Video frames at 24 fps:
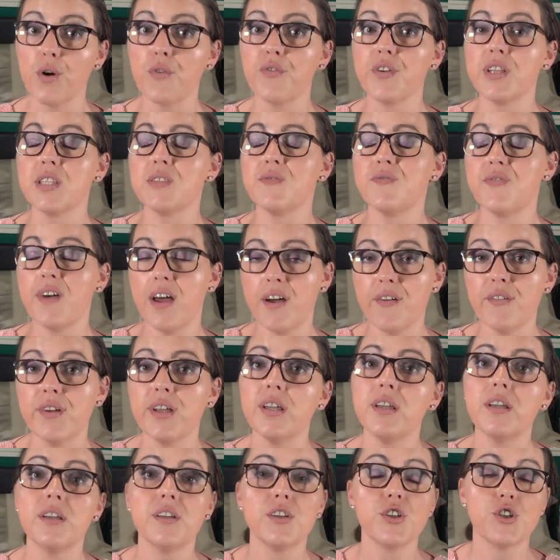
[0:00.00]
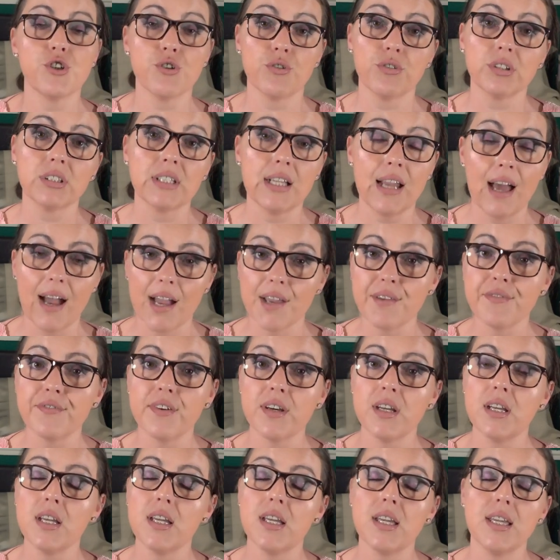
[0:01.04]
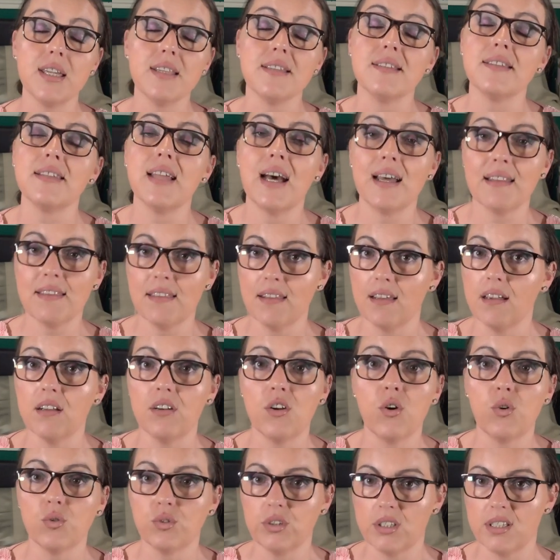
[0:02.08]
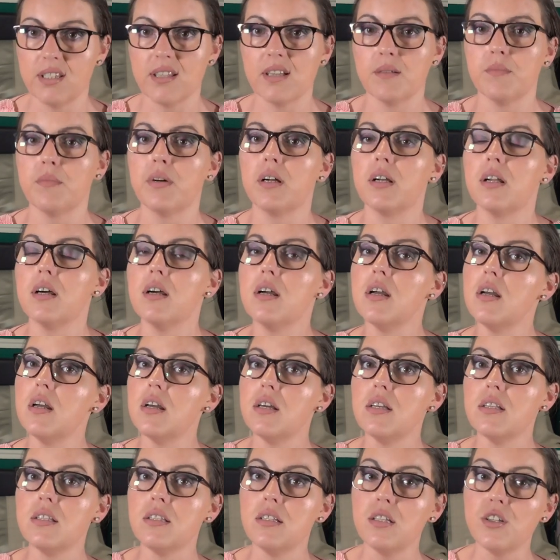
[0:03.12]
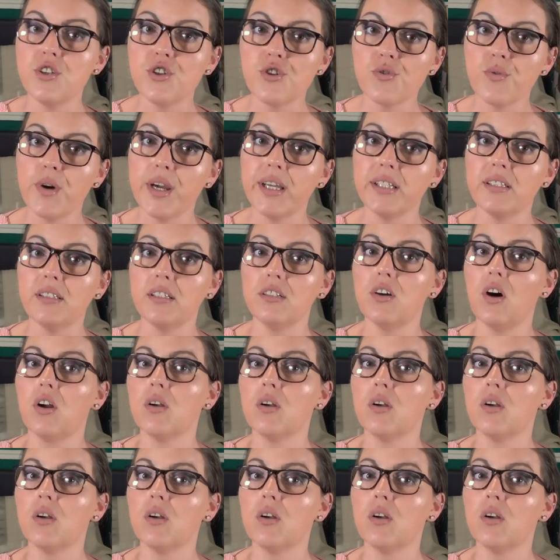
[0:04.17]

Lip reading: of his very short life is nothing noticeable. Situated